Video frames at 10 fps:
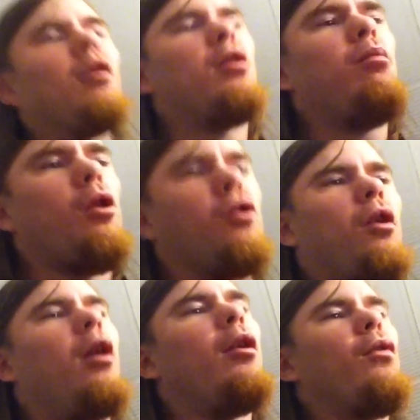mixed
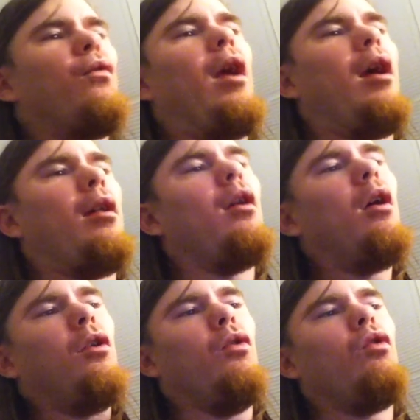martial arts fan,
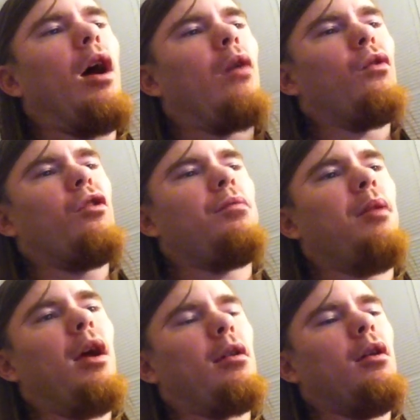you gotta
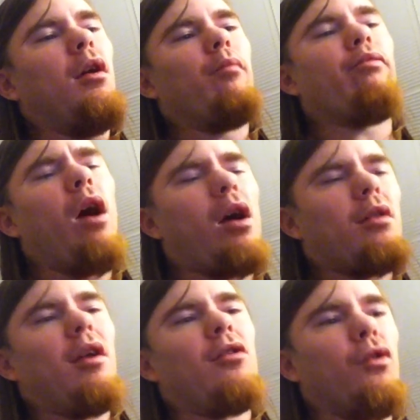respect Brock
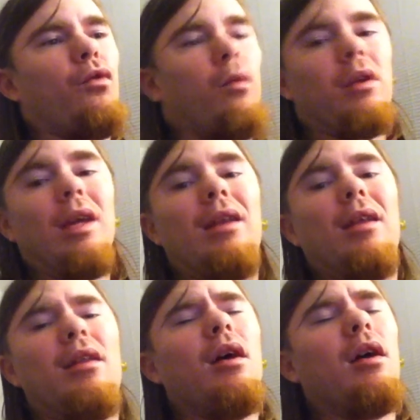Lesnar for getting
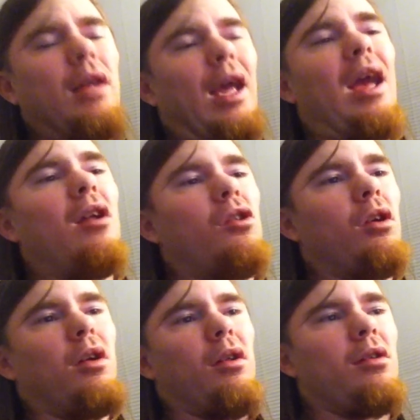in the cage
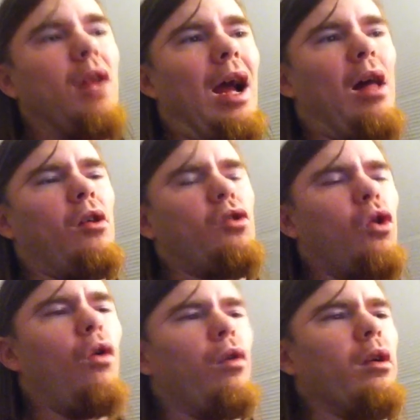against
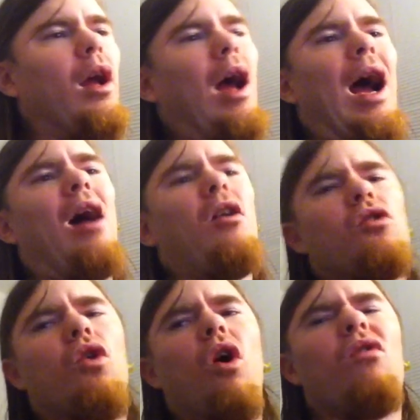Alistair Overeem.
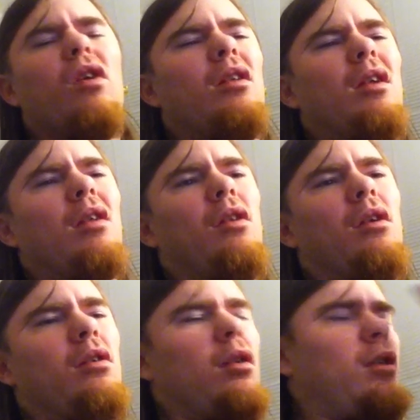Alistair Overeem didn't
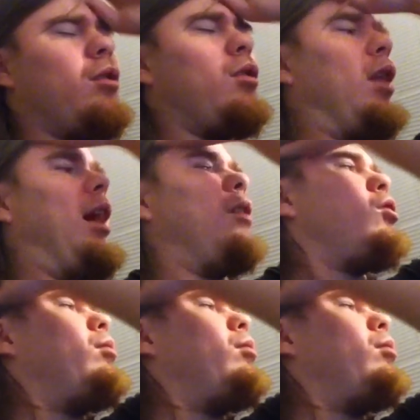look that